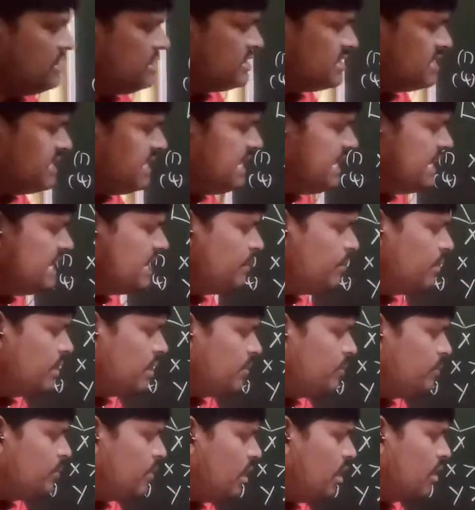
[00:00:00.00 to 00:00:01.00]
C
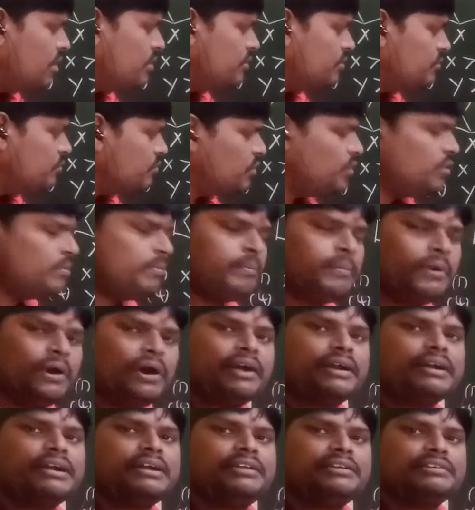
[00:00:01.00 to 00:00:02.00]
double bond O,
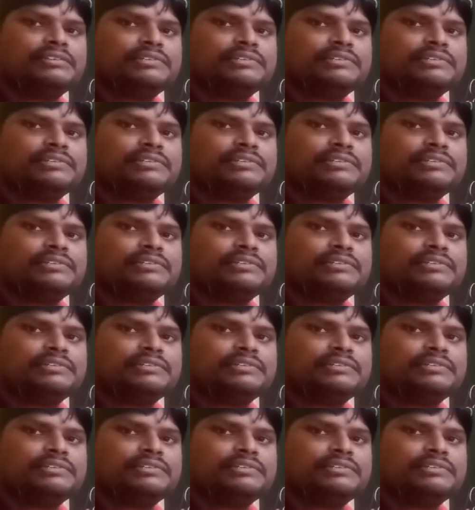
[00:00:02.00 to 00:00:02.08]
bond